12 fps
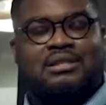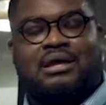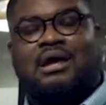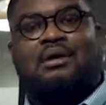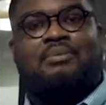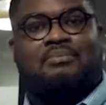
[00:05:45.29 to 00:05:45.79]
in
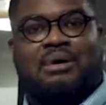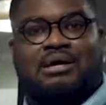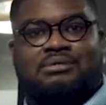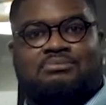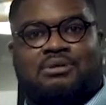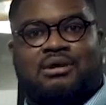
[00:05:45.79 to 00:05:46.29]
the comment
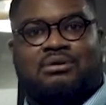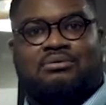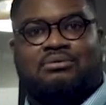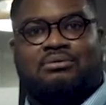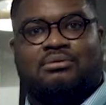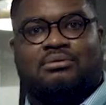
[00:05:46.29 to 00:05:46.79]
box
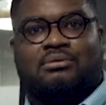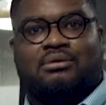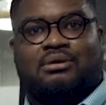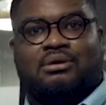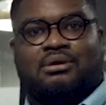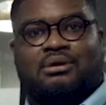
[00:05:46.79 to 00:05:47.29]
below.
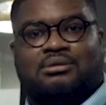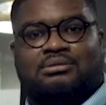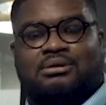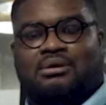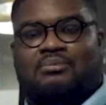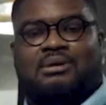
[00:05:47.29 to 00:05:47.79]

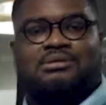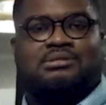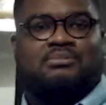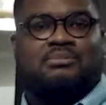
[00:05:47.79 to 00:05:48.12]
Talk about